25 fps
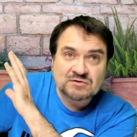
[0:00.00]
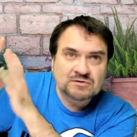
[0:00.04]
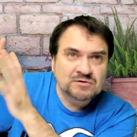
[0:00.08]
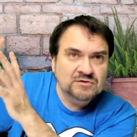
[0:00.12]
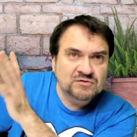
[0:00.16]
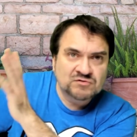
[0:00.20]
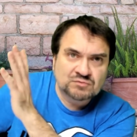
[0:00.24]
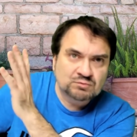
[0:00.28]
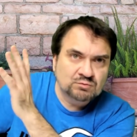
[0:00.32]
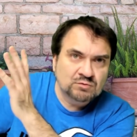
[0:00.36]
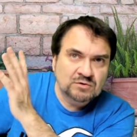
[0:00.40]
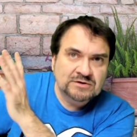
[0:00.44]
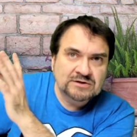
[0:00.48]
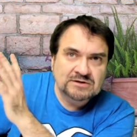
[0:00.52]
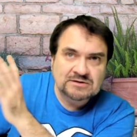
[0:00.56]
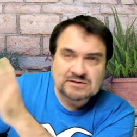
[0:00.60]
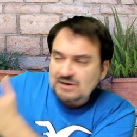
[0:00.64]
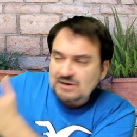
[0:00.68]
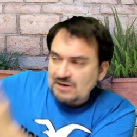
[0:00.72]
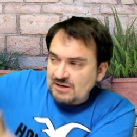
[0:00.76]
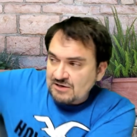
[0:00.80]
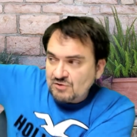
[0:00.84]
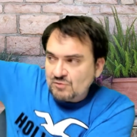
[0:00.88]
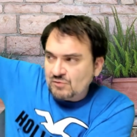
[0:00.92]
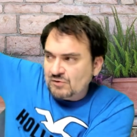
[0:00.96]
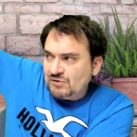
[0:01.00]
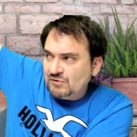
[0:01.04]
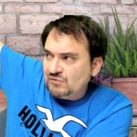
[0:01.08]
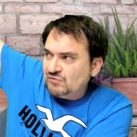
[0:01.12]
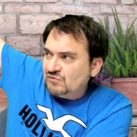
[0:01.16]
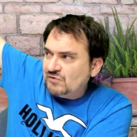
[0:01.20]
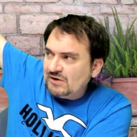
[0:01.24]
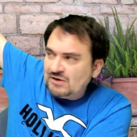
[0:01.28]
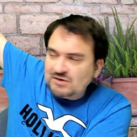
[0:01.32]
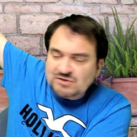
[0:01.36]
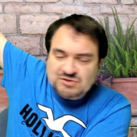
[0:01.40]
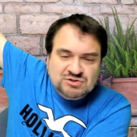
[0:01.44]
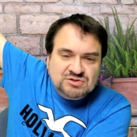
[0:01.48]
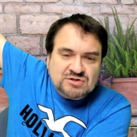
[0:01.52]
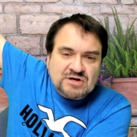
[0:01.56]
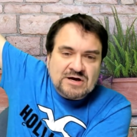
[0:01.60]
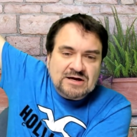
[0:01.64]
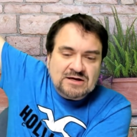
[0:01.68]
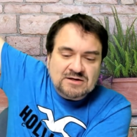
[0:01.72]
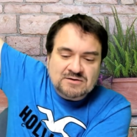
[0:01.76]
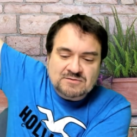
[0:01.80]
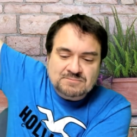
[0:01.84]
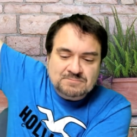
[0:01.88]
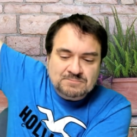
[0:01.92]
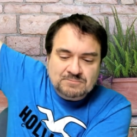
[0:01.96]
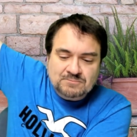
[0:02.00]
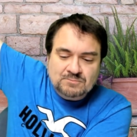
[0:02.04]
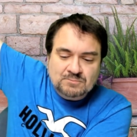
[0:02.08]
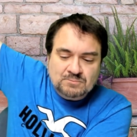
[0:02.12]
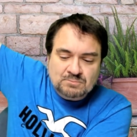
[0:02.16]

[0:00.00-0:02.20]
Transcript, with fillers: It looks really neat. I know it looks like a giant